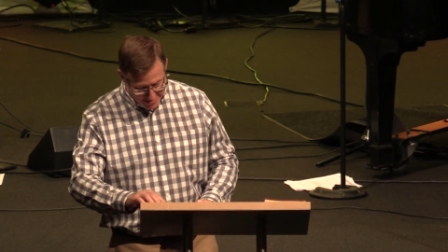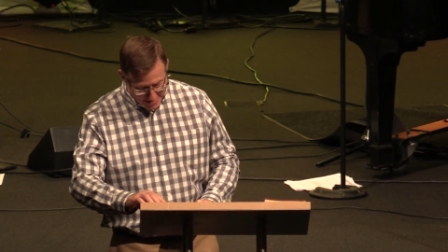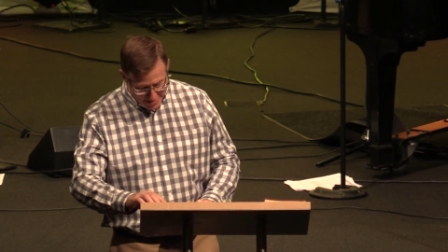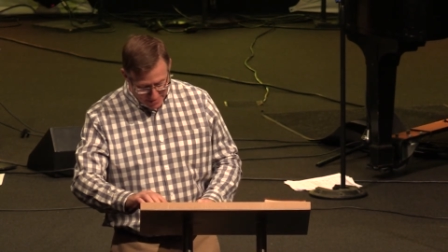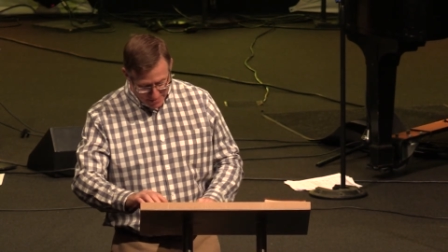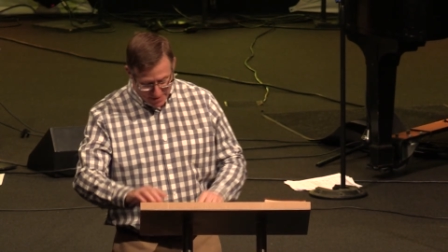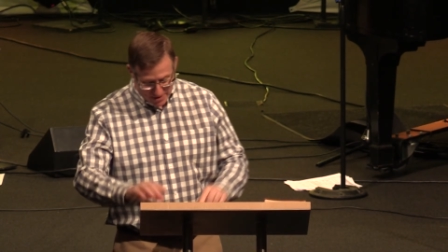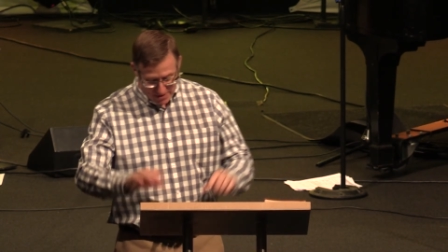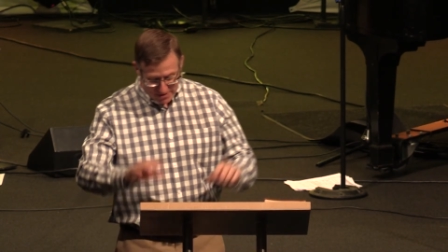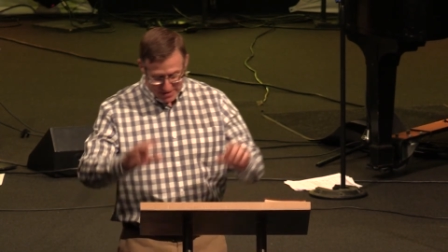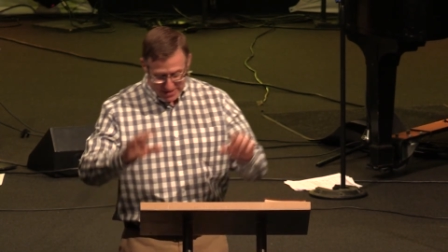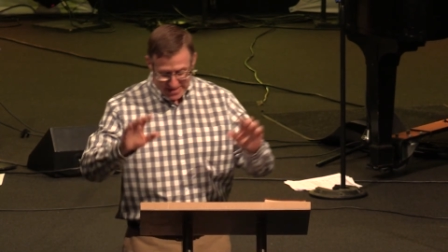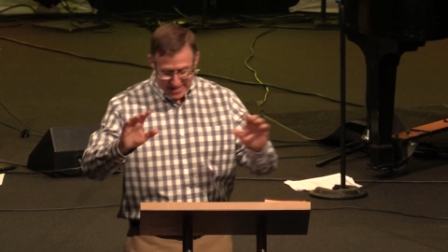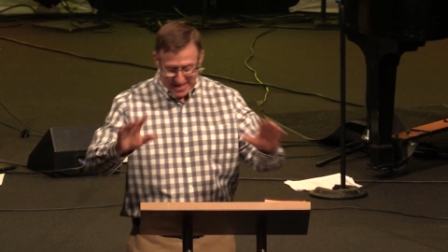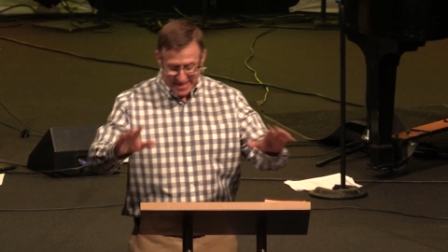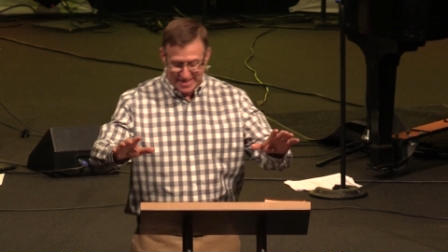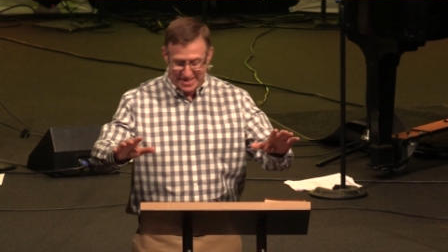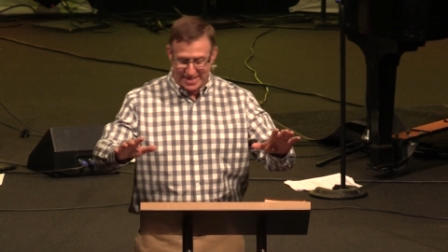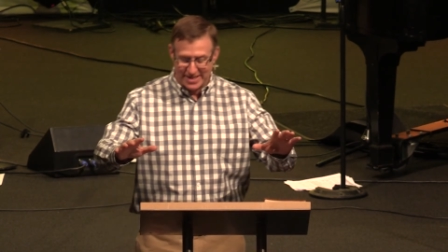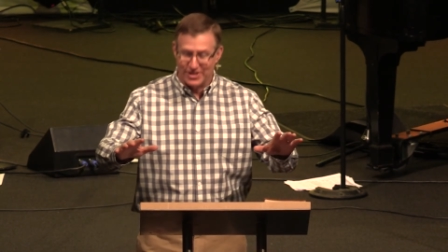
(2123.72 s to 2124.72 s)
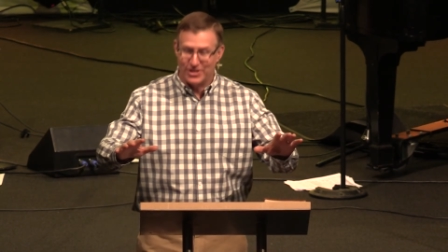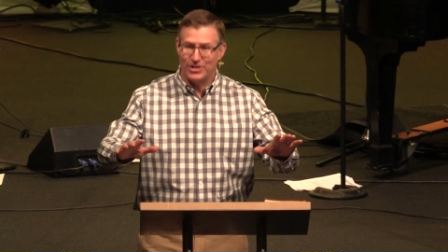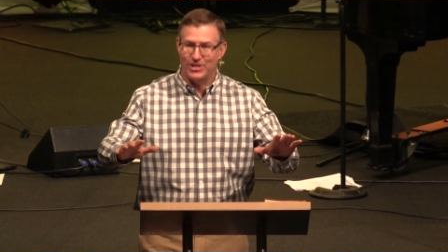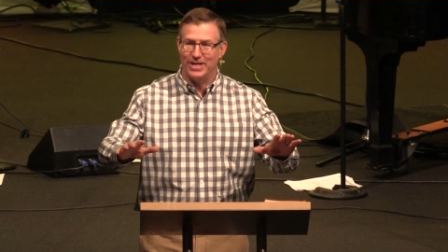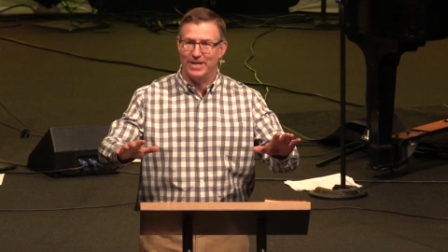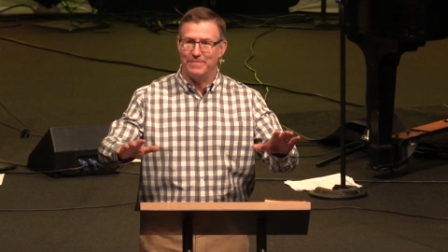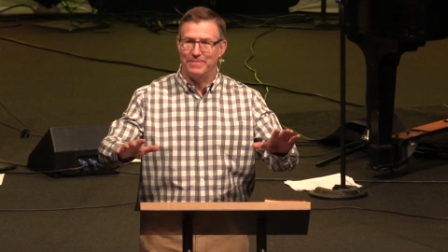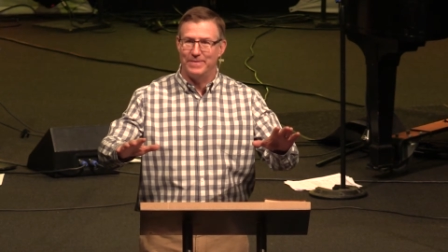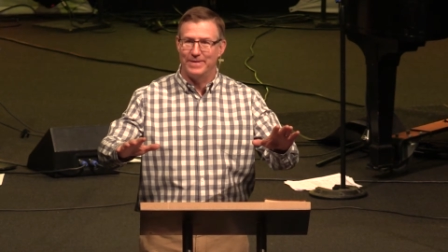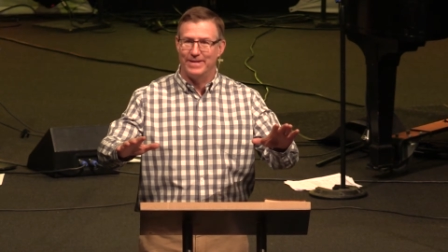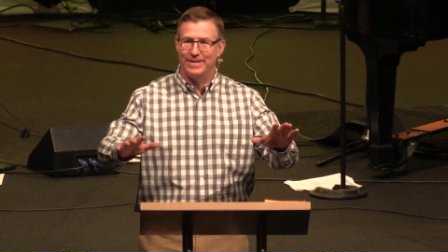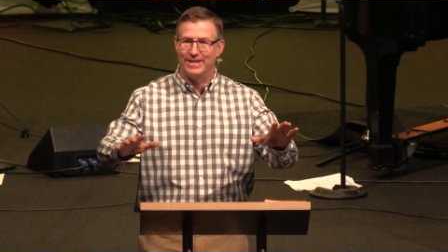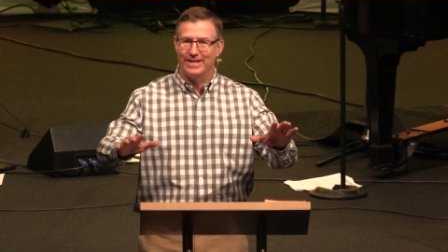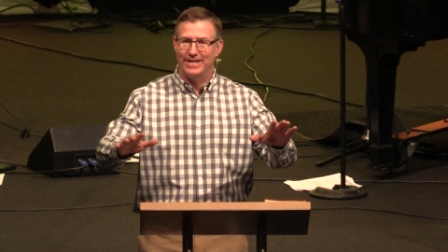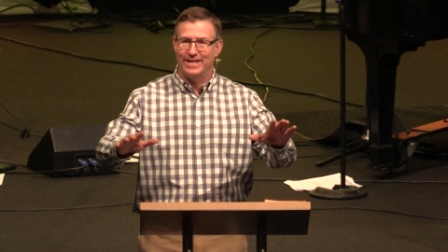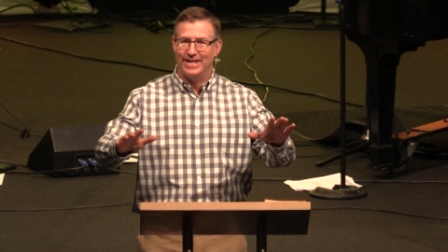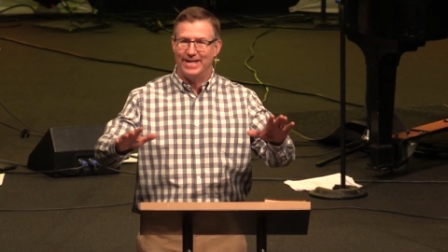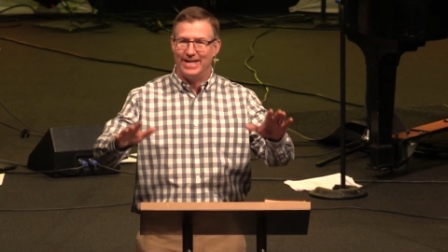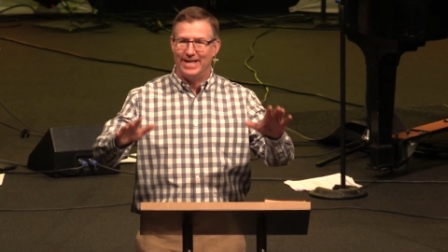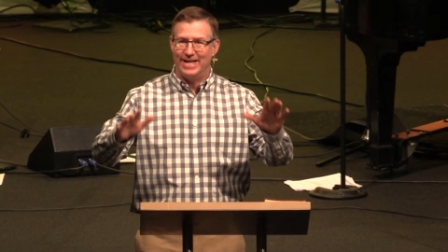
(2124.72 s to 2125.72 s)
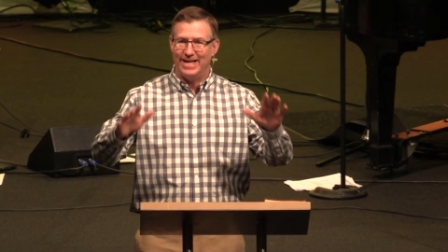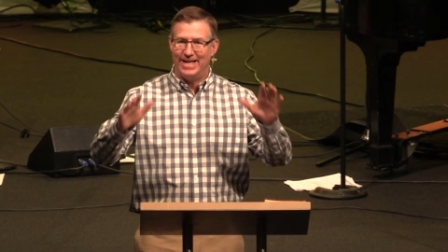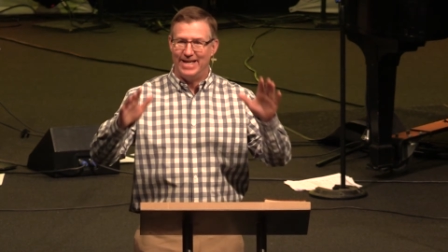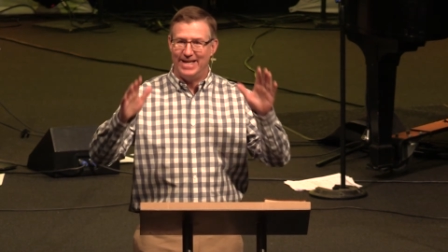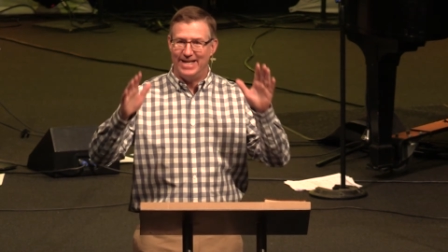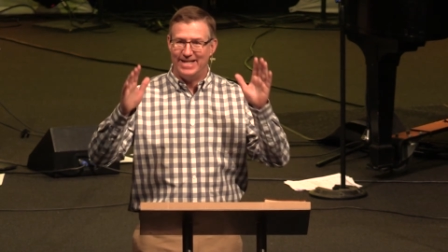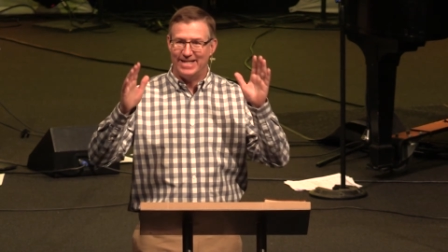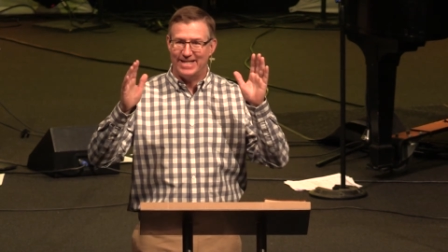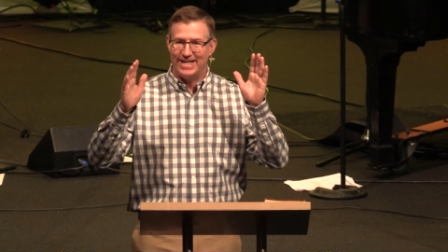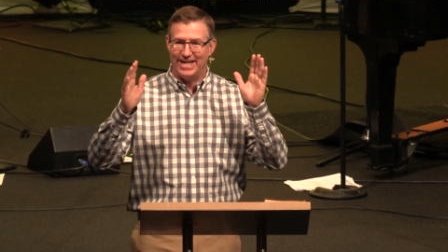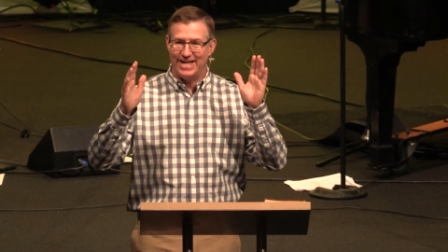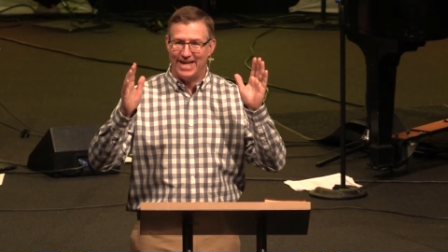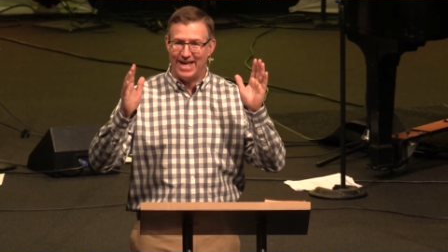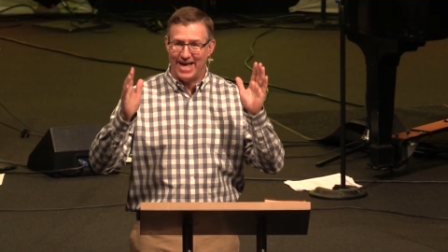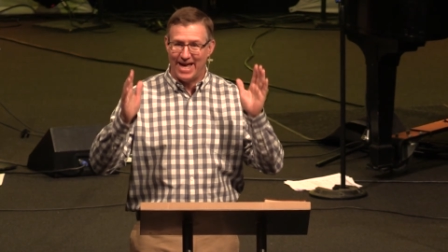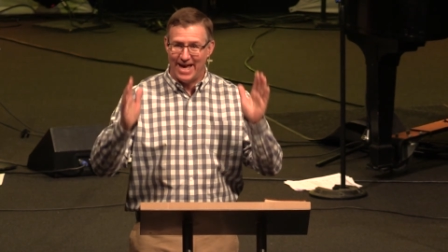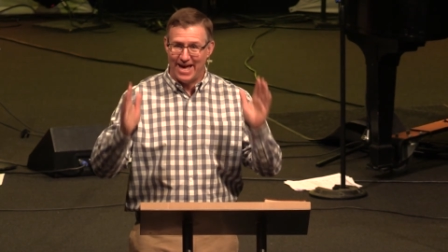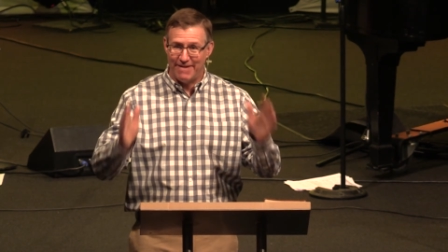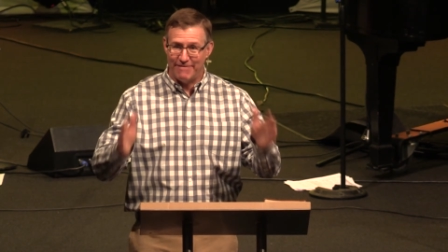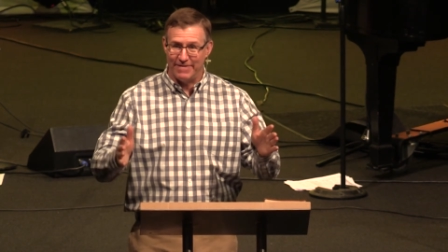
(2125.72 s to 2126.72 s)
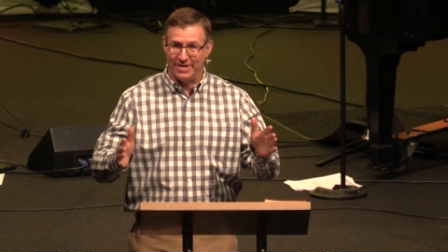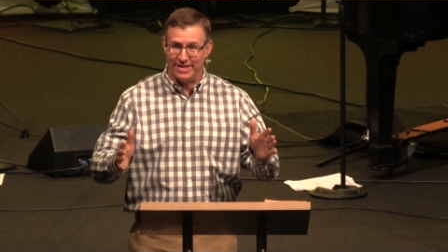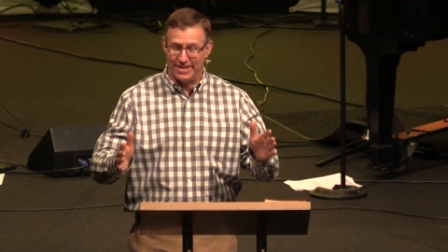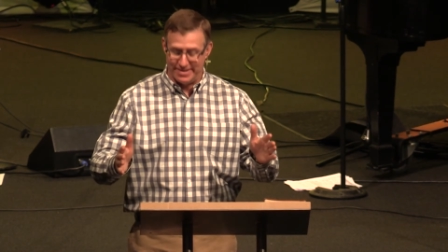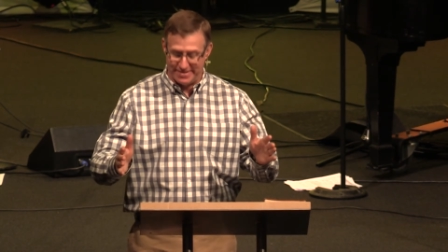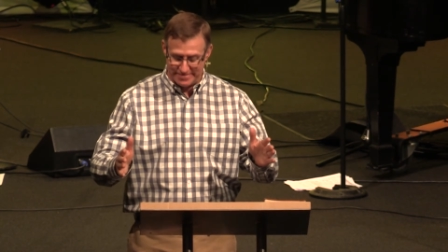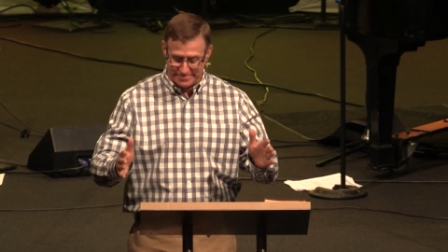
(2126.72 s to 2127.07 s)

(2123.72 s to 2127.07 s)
But our citizenship is in heaven,